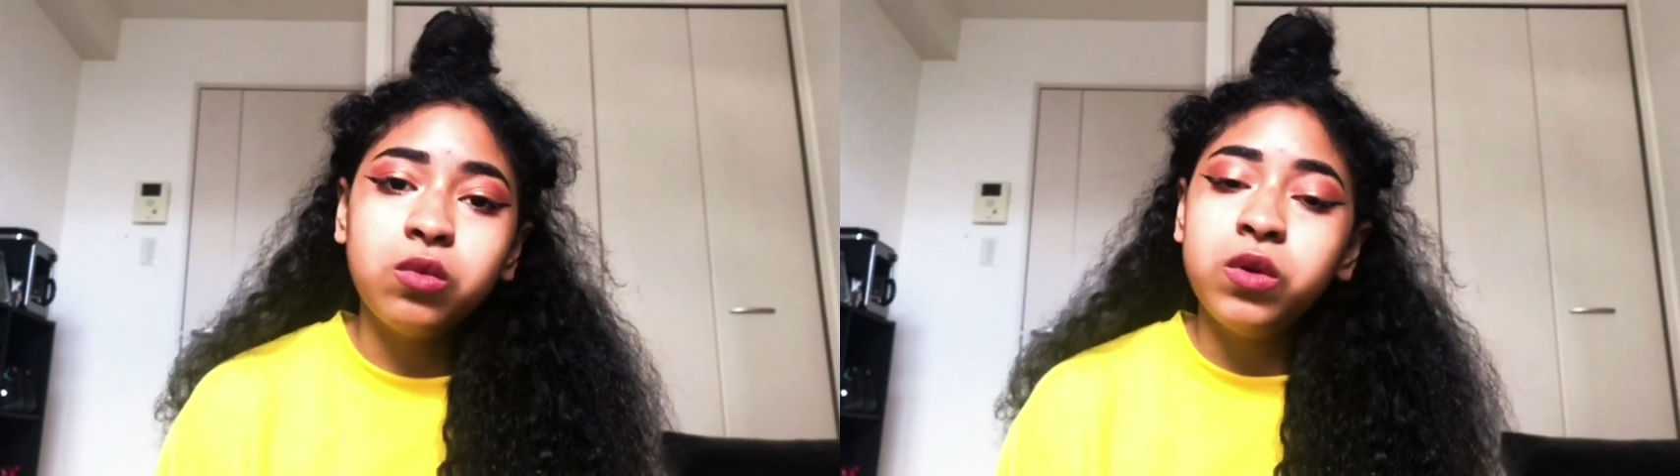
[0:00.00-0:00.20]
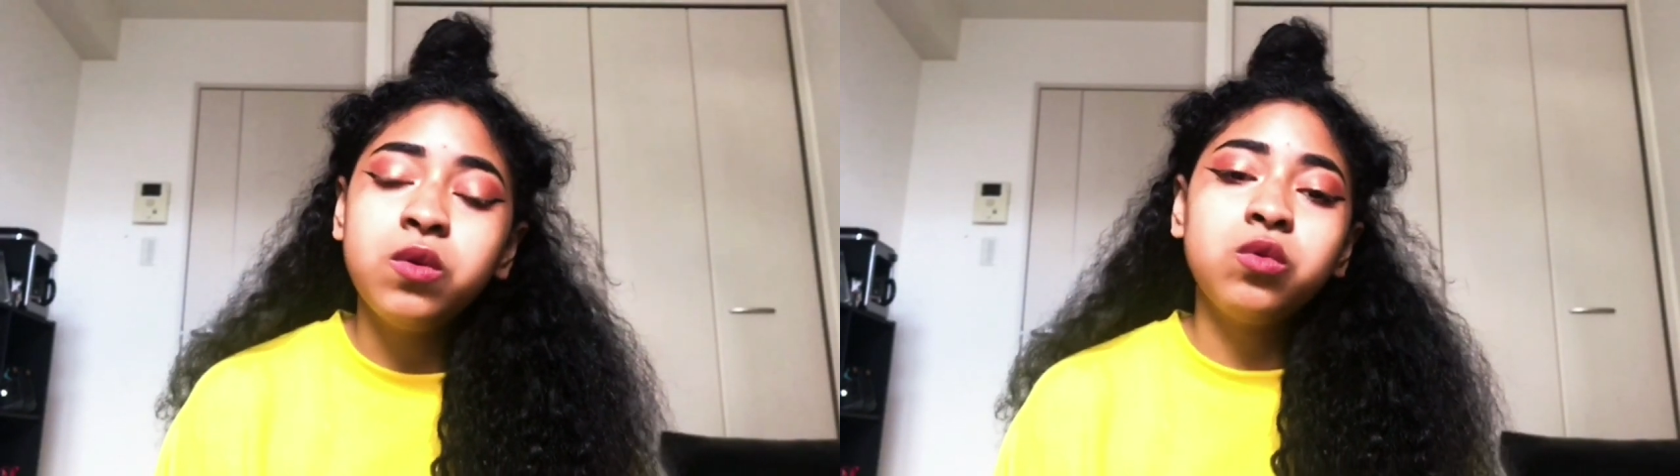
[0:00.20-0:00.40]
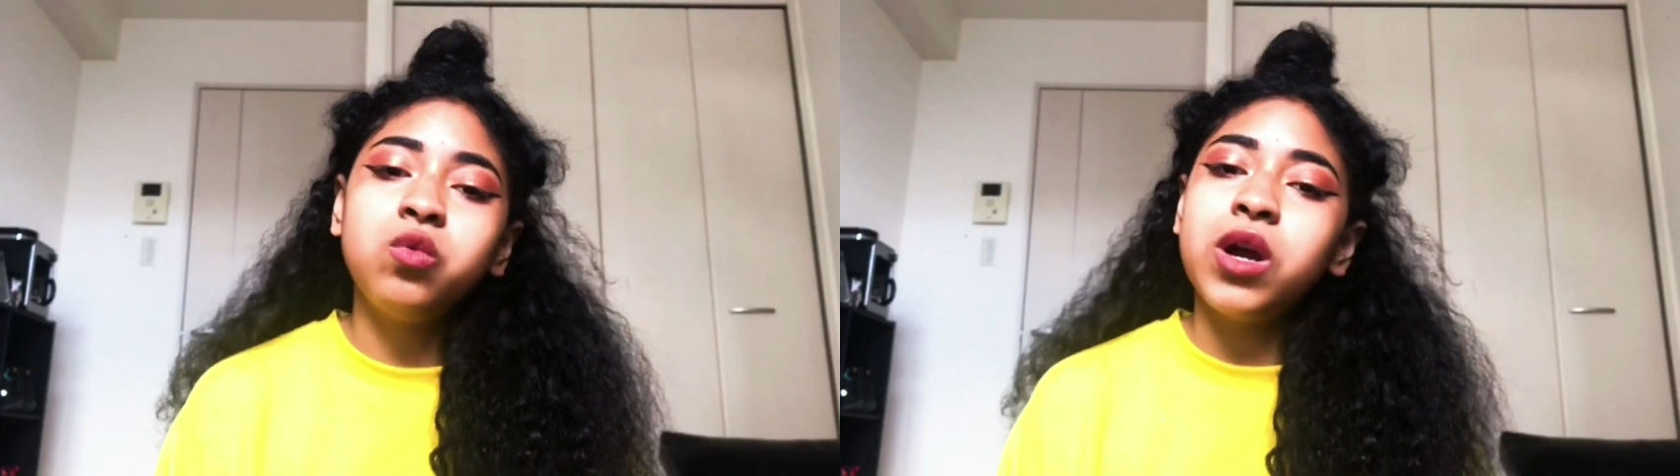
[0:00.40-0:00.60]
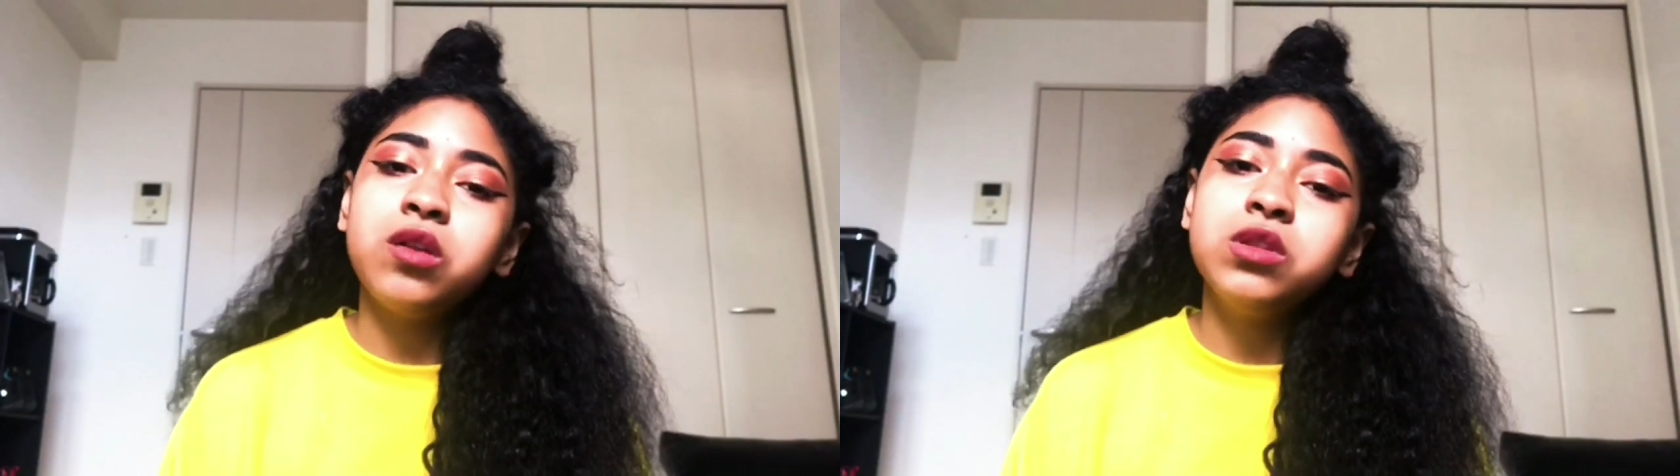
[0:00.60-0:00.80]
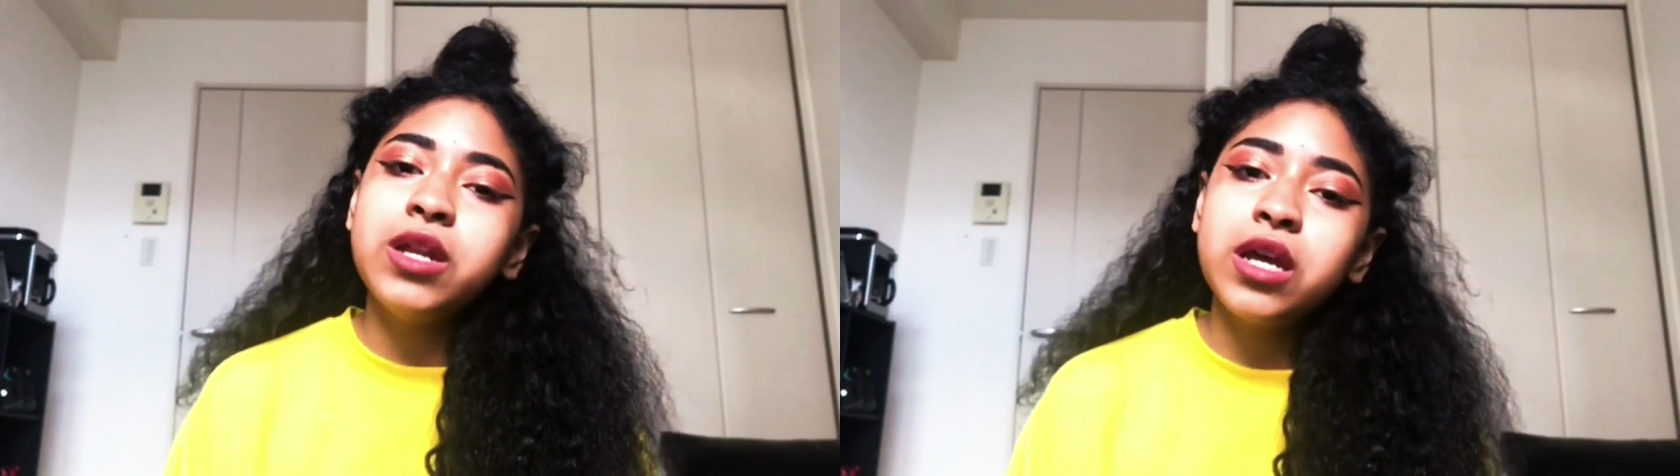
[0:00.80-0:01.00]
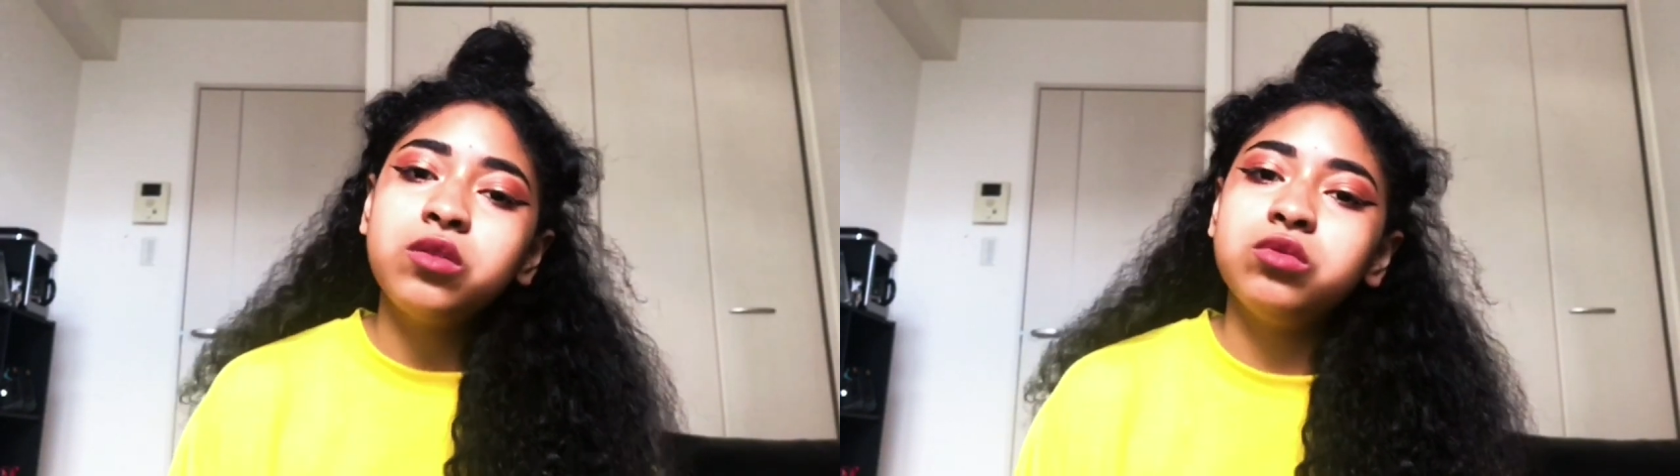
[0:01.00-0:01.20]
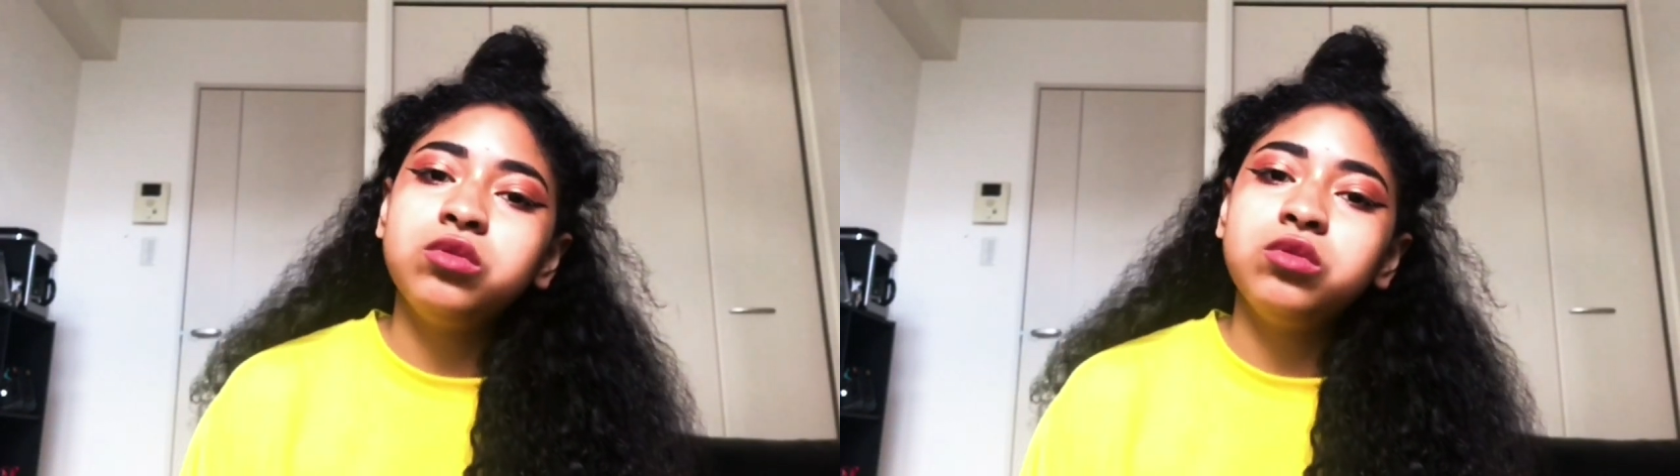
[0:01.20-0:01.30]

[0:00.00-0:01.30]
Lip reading: We were wilding out,